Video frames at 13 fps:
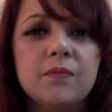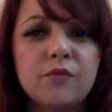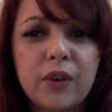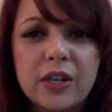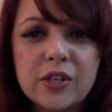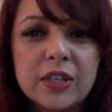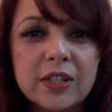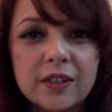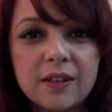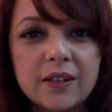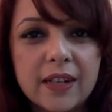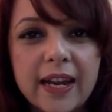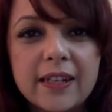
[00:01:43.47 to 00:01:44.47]
freshly
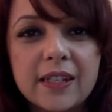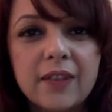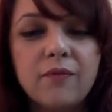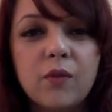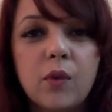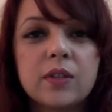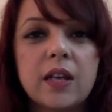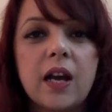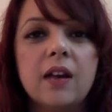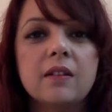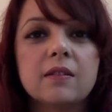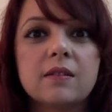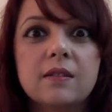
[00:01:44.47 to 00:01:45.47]
turned 18 folks
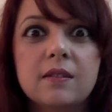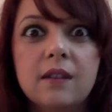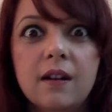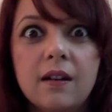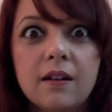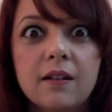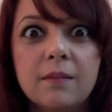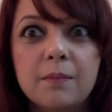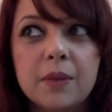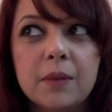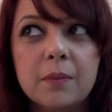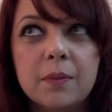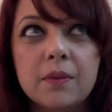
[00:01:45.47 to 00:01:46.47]
as young
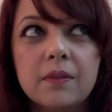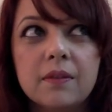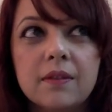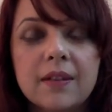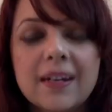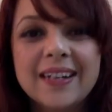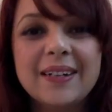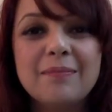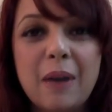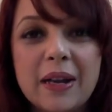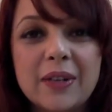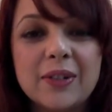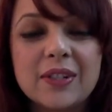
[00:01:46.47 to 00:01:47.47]
people,
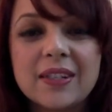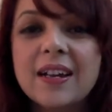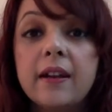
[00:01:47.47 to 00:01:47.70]
minors.